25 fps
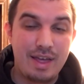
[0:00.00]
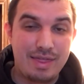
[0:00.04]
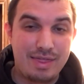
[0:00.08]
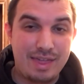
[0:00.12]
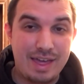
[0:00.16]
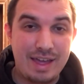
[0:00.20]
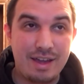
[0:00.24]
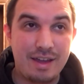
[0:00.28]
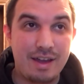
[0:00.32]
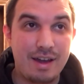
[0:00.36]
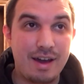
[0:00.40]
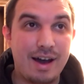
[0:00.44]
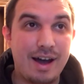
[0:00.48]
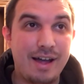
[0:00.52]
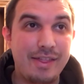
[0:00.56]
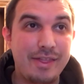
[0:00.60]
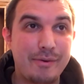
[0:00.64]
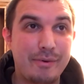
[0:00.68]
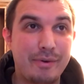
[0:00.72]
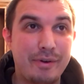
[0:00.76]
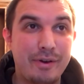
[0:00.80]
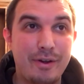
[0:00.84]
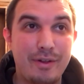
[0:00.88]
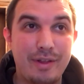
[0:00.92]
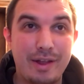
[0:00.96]
Thank God
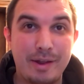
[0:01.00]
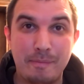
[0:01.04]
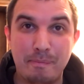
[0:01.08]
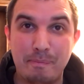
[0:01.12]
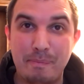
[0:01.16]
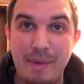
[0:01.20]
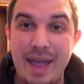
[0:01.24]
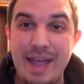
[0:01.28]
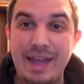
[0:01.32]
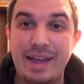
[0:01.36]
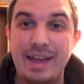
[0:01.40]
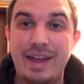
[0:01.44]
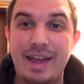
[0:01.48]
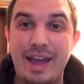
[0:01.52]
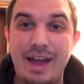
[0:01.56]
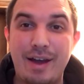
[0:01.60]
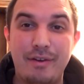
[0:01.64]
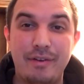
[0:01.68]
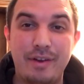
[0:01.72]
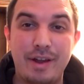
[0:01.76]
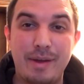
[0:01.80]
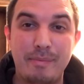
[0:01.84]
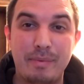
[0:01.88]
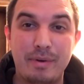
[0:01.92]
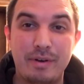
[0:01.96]
there were no like bank
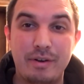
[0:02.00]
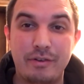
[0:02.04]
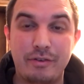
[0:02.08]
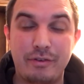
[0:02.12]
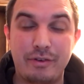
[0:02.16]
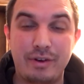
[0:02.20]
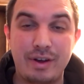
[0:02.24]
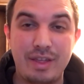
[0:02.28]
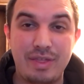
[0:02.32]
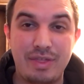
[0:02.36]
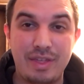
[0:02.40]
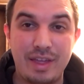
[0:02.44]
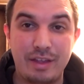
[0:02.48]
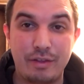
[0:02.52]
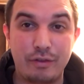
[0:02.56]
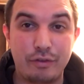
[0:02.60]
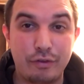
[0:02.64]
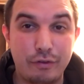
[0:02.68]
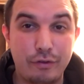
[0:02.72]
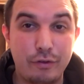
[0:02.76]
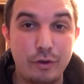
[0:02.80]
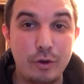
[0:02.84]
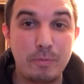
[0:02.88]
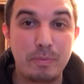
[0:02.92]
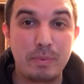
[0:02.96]
account numbers or anything
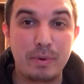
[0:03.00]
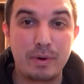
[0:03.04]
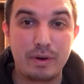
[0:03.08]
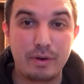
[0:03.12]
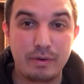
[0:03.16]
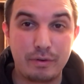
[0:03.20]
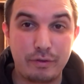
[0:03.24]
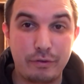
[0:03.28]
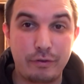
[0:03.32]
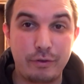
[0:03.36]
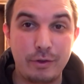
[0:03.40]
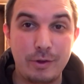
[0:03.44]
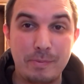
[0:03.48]
super